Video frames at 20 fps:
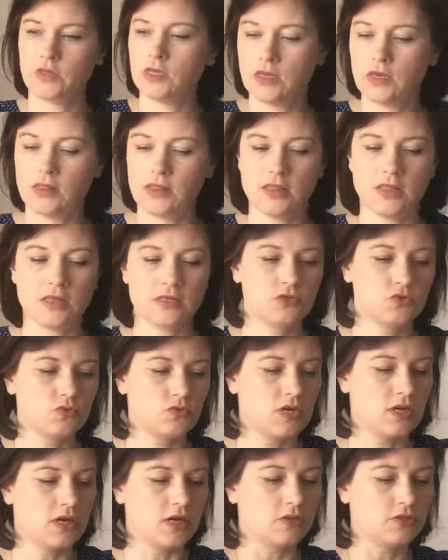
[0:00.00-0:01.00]
and this
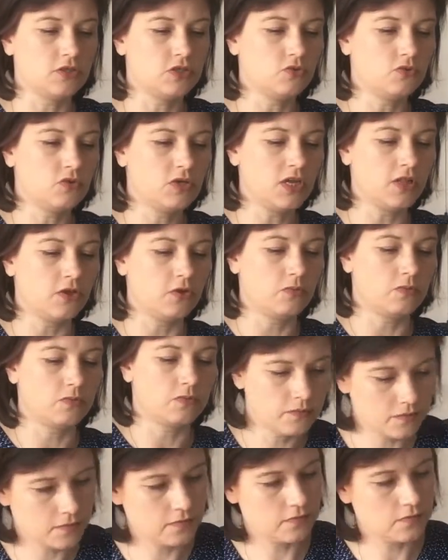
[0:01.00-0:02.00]
one I'll do yellow.
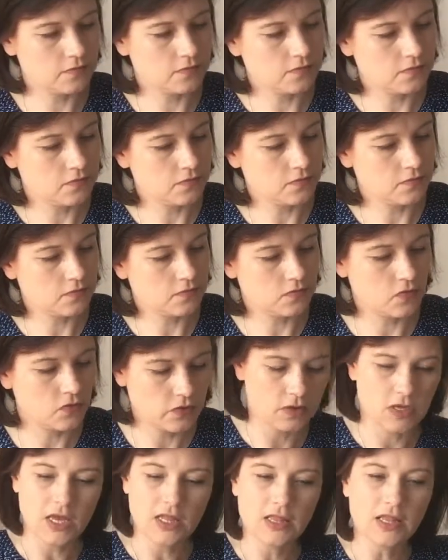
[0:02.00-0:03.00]

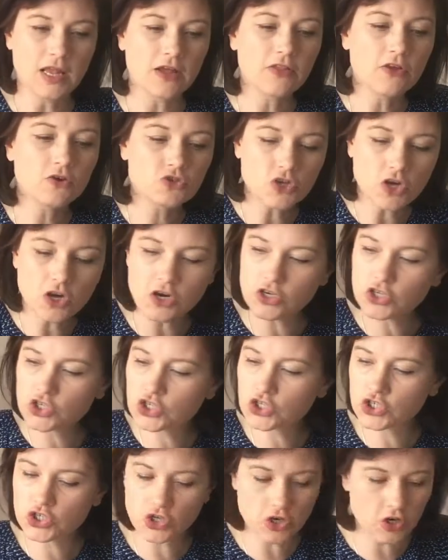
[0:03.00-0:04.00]
Now those are
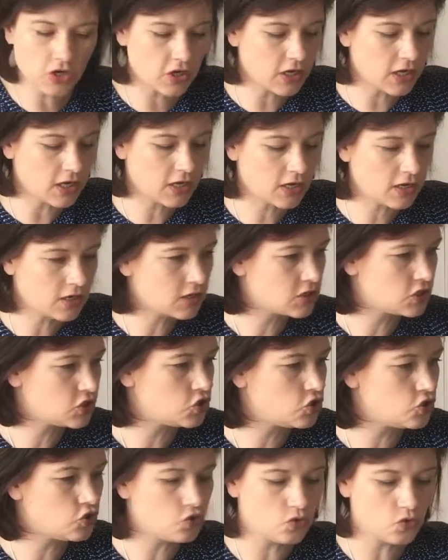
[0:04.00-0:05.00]
starting
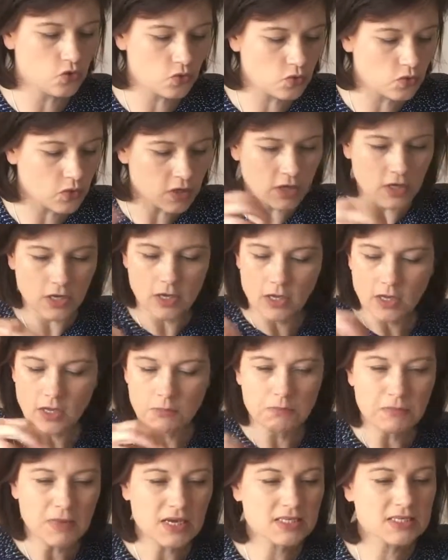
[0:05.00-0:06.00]
to
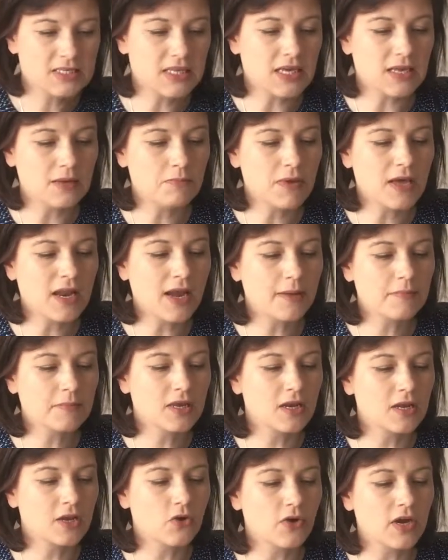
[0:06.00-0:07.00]
mix in, but I'm
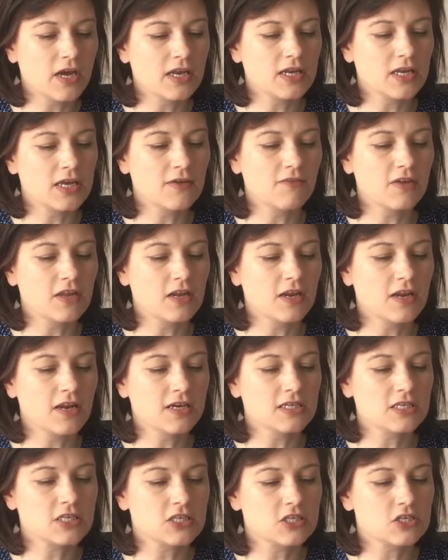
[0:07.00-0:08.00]
going to go ahead and give it a
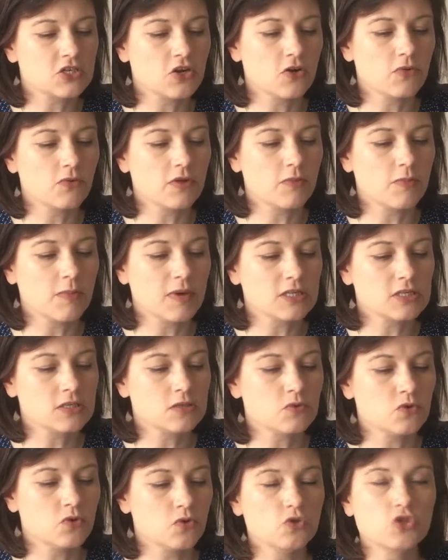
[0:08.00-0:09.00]
nice stir with my
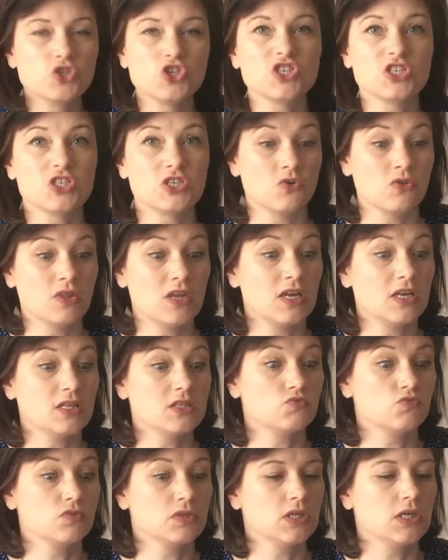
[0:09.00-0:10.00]
spoon just so that
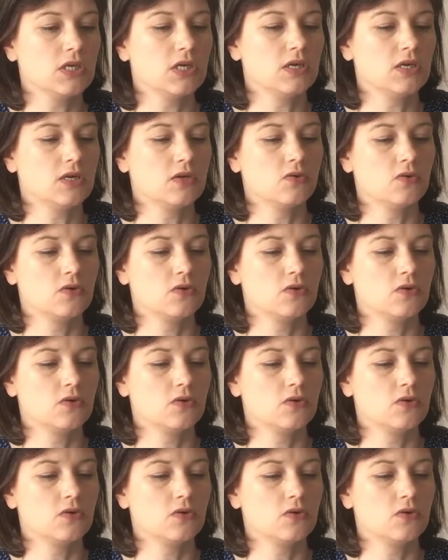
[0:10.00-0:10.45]
it's really